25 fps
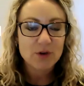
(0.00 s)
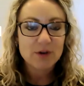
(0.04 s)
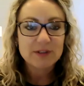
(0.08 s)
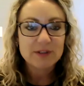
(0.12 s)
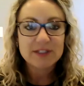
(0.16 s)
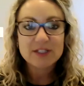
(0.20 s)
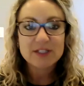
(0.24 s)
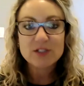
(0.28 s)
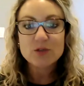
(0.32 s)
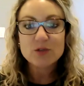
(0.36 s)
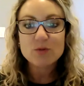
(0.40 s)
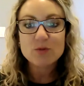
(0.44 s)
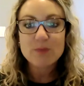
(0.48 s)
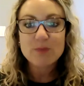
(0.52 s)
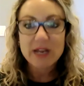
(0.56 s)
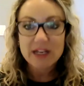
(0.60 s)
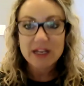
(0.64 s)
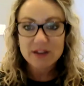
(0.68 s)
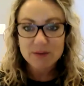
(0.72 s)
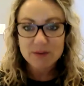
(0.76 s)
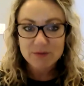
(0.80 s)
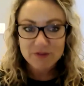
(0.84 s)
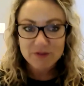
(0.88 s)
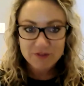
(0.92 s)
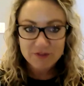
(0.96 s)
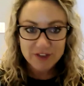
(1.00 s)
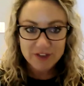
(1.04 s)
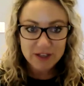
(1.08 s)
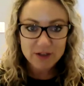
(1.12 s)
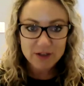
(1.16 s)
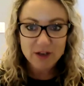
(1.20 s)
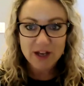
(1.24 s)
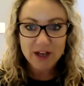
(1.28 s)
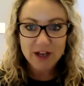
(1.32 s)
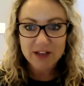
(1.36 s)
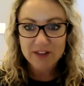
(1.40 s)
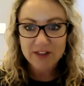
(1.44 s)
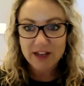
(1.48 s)
still make them feel
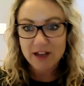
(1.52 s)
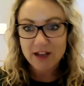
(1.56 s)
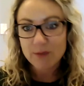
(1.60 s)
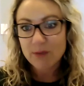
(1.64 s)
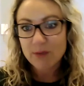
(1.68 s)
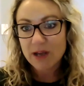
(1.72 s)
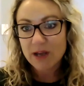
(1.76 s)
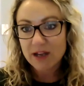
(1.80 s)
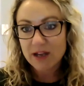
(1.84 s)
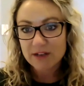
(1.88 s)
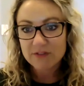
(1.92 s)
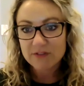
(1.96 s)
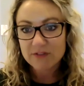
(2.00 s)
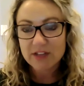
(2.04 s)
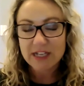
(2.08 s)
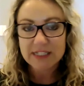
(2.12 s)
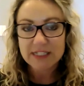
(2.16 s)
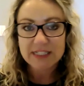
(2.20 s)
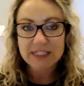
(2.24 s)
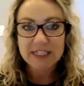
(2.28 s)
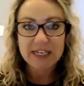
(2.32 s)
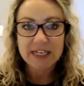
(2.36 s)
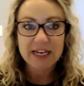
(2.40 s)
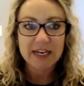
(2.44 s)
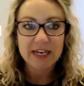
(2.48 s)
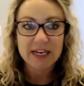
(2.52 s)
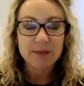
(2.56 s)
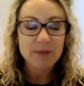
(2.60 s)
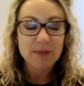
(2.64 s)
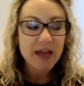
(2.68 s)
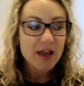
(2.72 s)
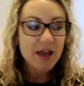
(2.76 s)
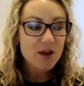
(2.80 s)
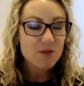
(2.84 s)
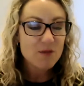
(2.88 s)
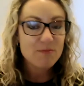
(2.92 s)
like they are part of that team.